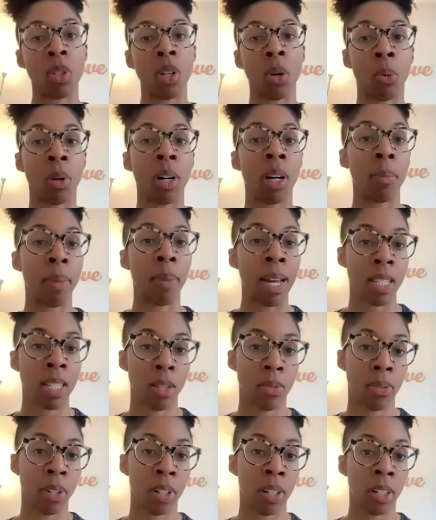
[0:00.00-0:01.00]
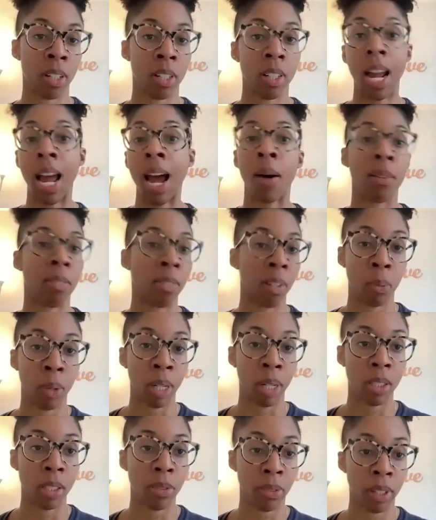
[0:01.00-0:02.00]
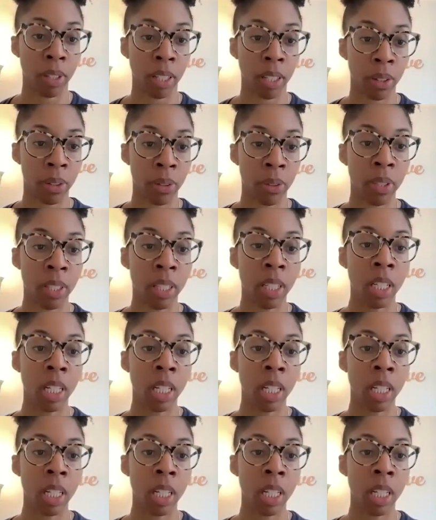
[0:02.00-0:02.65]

to work best for however worked for you.